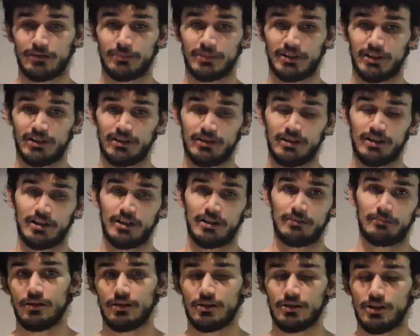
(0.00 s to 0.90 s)
but
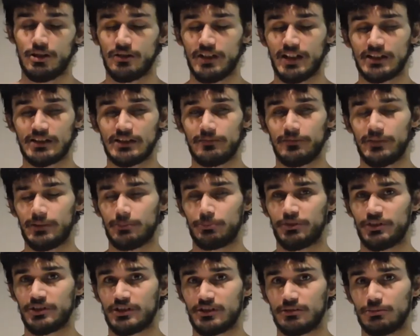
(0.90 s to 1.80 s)
so that's the FIT
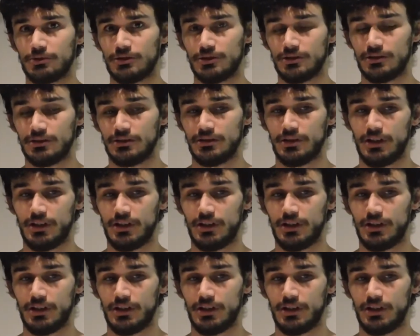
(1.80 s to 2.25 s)
principle.